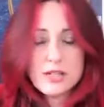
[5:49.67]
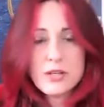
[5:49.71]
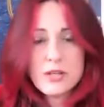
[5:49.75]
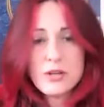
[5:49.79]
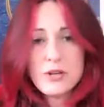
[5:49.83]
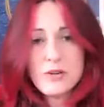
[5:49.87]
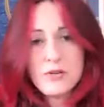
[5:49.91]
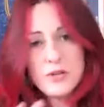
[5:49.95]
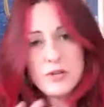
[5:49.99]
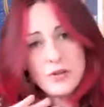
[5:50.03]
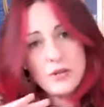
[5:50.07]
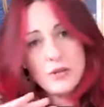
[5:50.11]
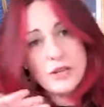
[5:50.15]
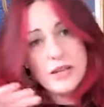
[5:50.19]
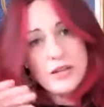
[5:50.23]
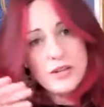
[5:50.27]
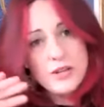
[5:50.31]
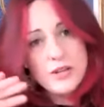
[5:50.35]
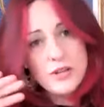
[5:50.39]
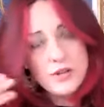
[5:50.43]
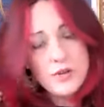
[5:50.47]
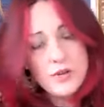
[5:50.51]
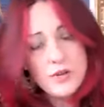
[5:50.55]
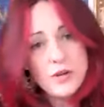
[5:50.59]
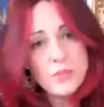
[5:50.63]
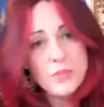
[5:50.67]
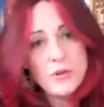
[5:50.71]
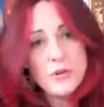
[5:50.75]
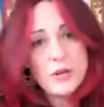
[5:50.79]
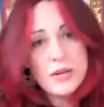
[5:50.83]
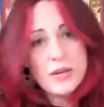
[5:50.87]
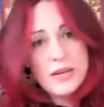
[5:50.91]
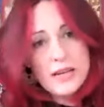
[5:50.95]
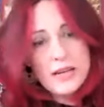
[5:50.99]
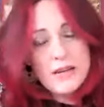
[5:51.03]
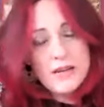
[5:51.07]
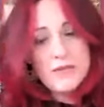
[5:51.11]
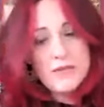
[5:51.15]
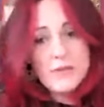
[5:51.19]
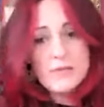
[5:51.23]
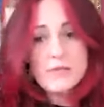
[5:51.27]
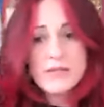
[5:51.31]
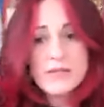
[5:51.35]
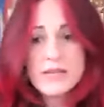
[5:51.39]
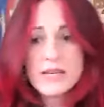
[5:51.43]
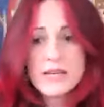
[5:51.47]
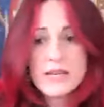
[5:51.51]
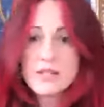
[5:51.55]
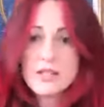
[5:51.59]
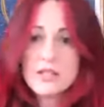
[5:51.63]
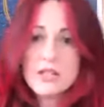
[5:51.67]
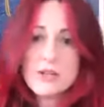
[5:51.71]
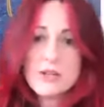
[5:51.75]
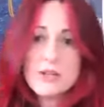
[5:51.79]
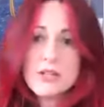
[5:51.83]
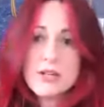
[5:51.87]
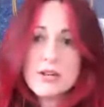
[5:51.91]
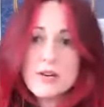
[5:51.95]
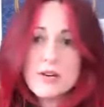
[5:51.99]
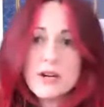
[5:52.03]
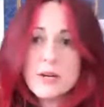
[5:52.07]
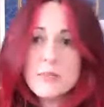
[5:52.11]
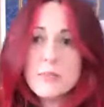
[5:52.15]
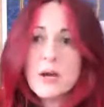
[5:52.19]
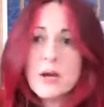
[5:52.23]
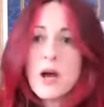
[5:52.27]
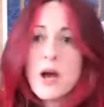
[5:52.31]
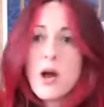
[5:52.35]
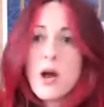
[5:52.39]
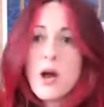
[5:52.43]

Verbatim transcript: So if you in Europe, you can have them sent to you in Europe,